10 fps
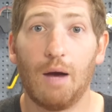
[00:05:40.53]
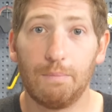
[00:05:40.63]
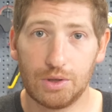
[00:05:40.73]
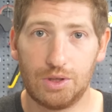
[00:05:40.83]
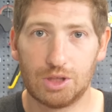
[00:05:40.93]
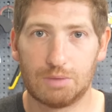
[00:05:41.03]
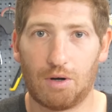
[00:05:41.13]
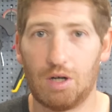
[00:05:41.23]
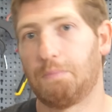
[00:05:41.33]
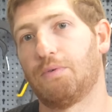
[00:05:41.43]
on Bluetooth
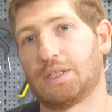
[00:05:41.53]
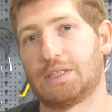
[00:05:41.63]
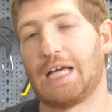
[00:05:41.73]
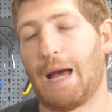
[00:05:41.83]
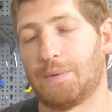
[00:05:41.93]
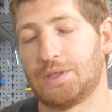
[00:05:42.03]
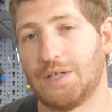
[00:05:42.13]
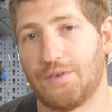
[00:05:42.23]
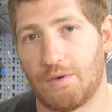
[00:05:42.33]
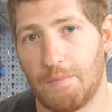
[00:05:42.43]
Smart plus the Apple
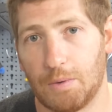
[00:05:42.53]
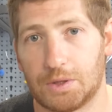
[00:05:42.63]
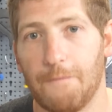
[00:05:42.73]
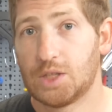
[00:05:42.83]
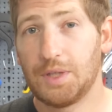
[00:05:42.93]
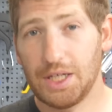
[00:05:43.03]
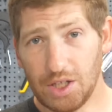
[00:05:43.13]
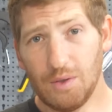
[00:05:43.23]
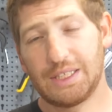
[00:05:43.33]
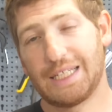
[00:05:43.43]
TV remote. So what they
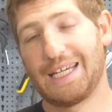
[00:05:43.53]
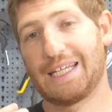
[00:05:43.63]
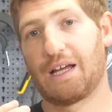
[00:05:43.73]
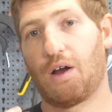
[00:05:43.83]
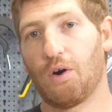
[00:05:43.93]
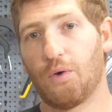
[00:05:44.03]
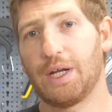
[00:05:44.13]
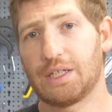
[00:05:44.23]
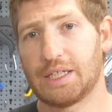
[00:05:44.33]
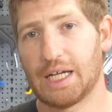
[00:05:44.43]
do is they take that heart rate